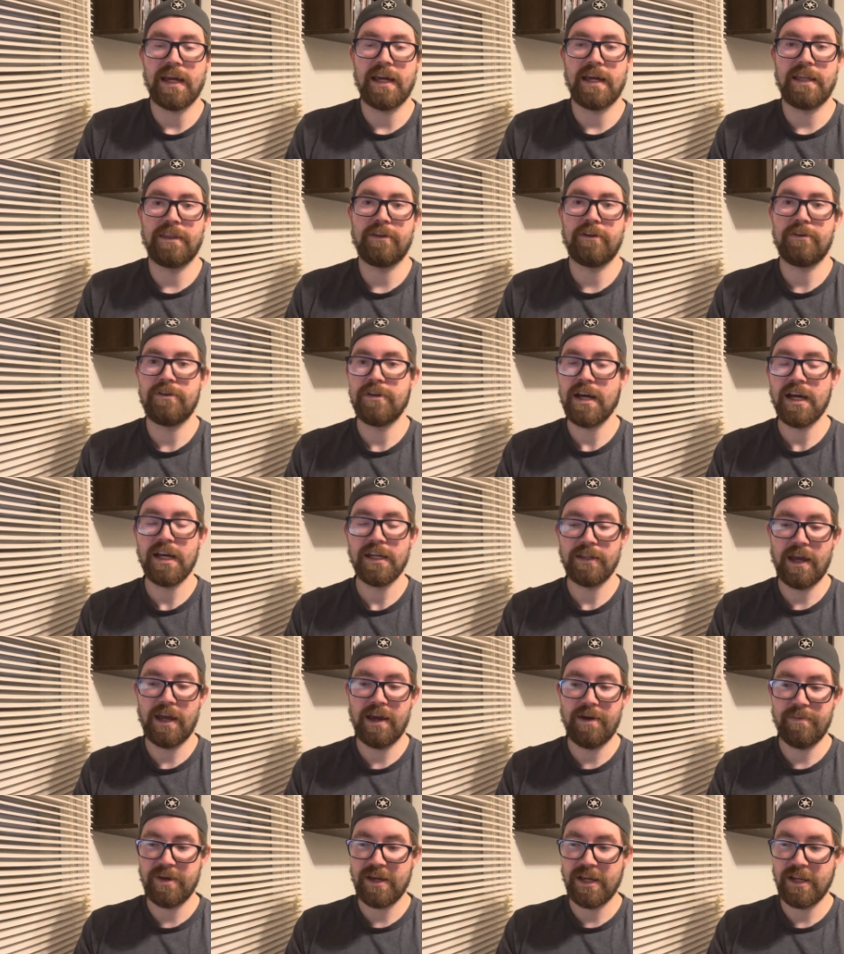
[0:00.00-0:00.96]
And they're not,
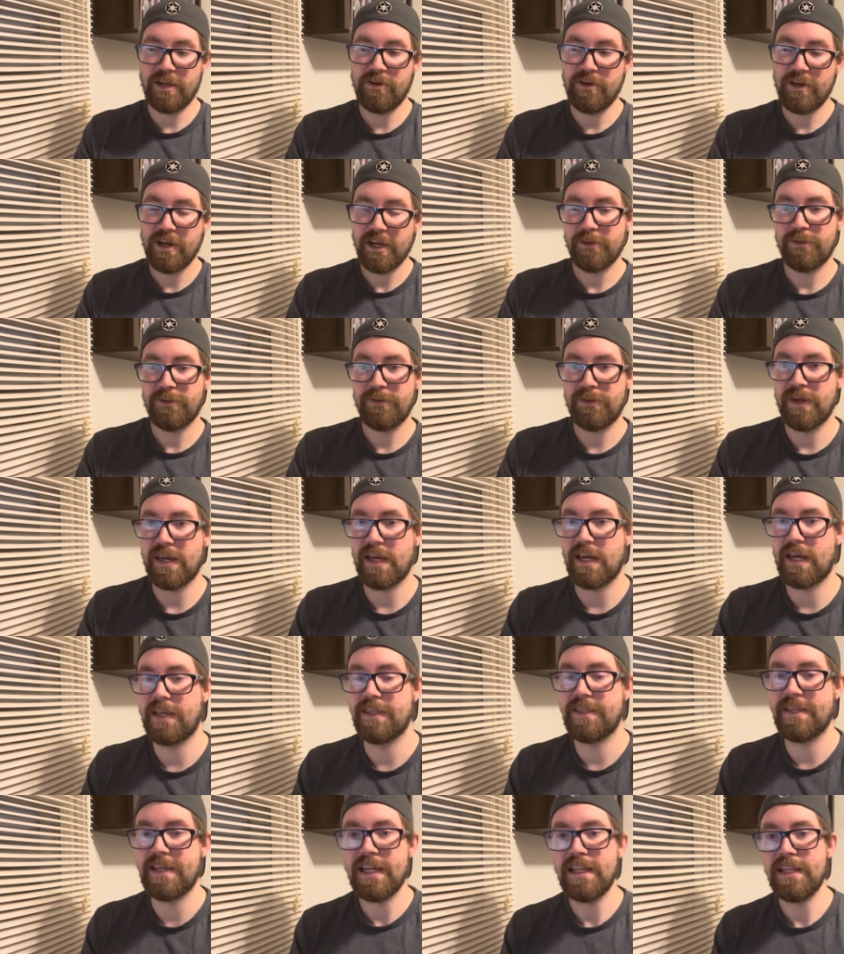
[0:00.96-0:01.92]
you got to think,
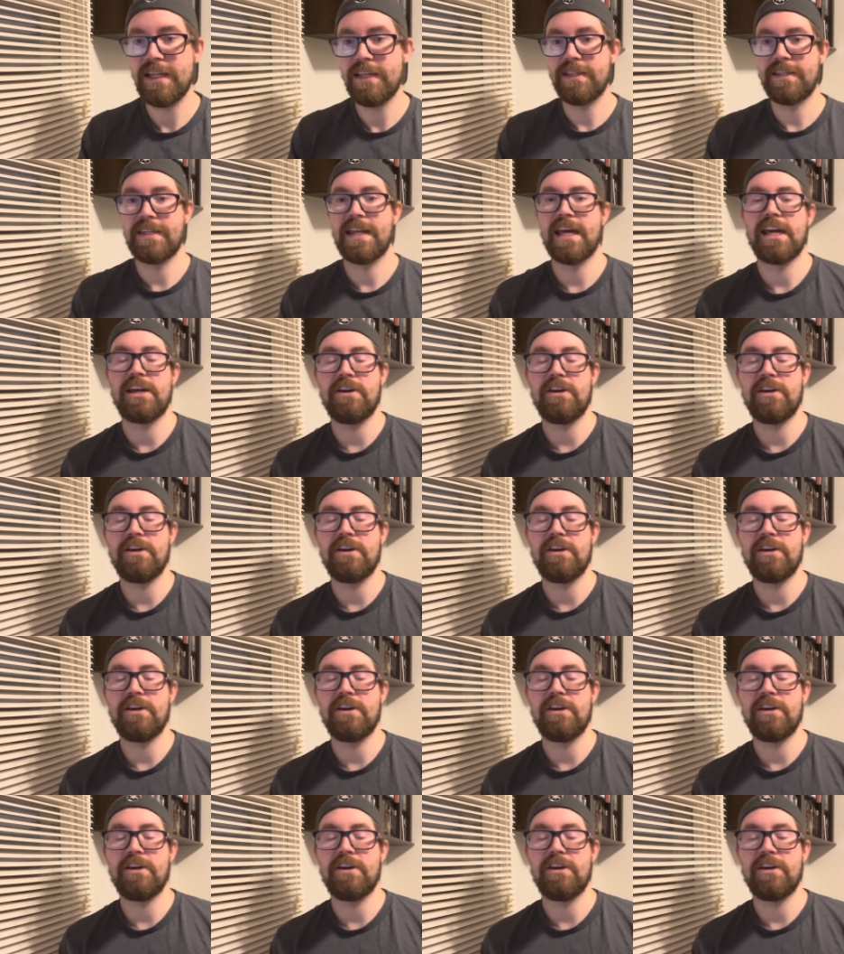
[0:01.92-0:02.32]
at the end of the day,